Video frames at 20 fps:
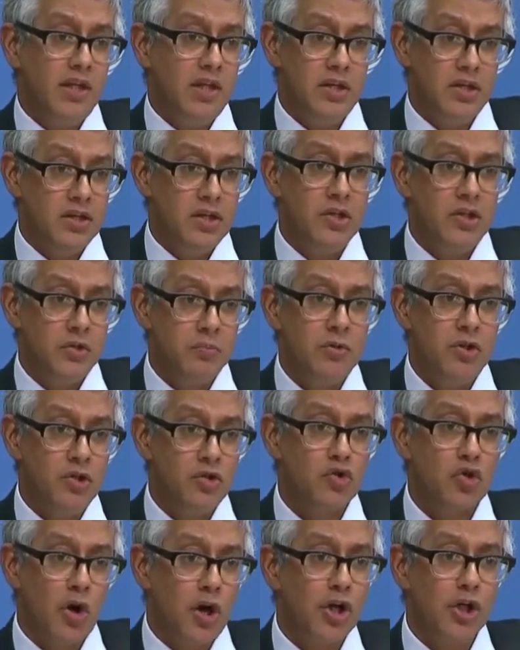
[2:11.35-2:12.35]
It has been
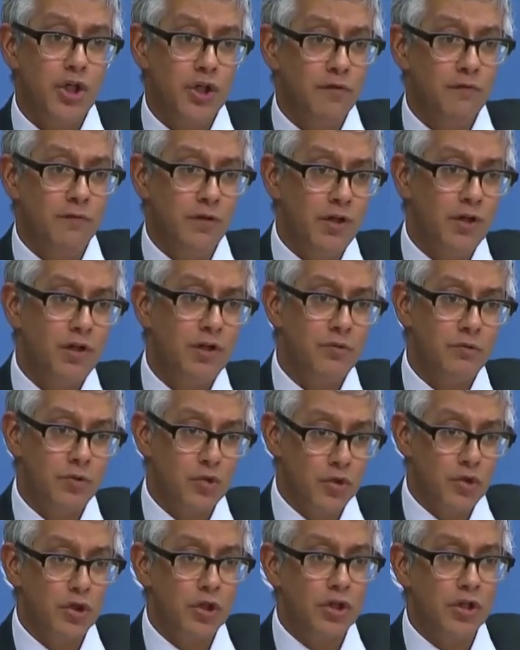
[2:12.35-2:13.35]
in charge of a
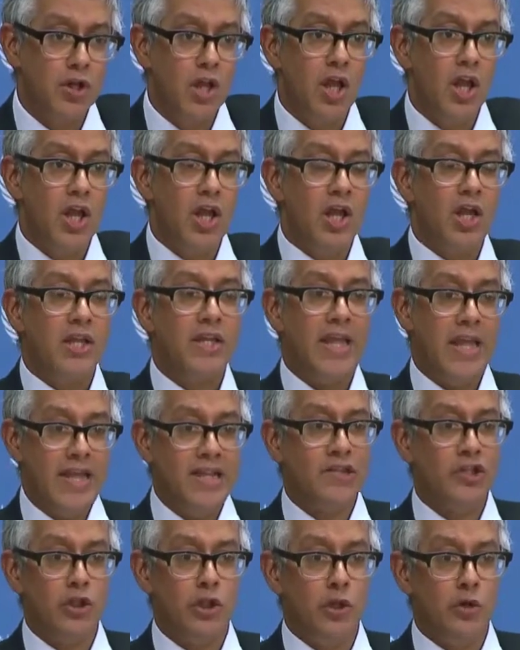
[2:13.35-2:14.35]
certain
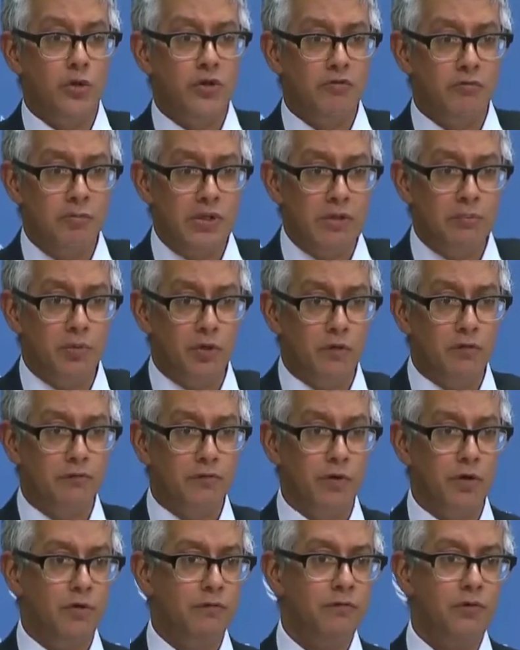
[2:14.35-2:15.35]
caseload of people
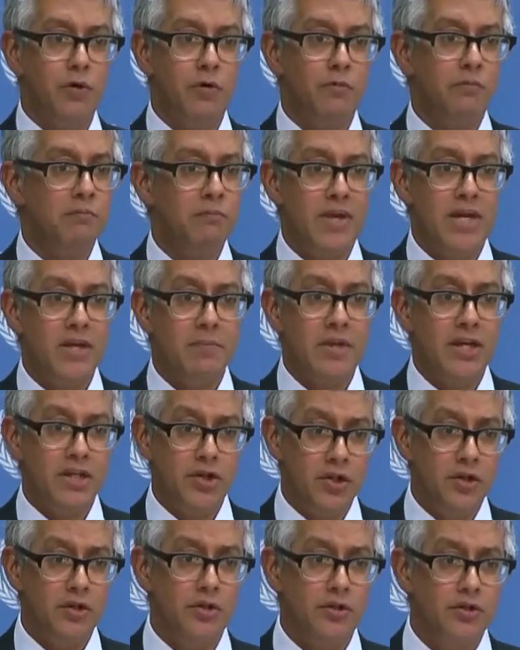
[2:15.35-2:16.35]
for many, many
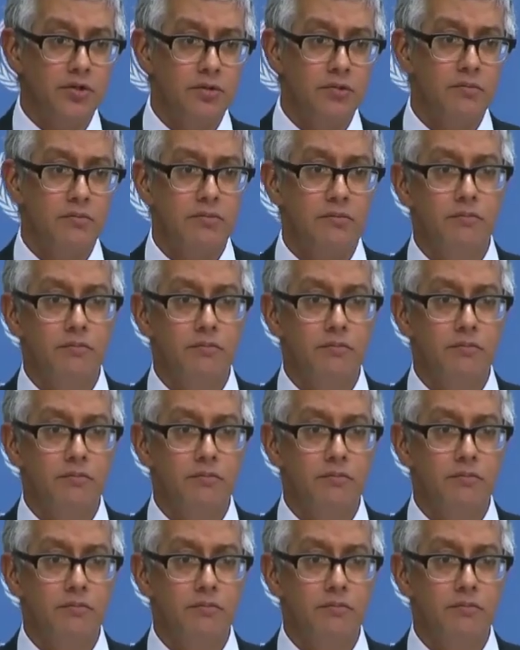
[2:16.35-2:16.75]
years.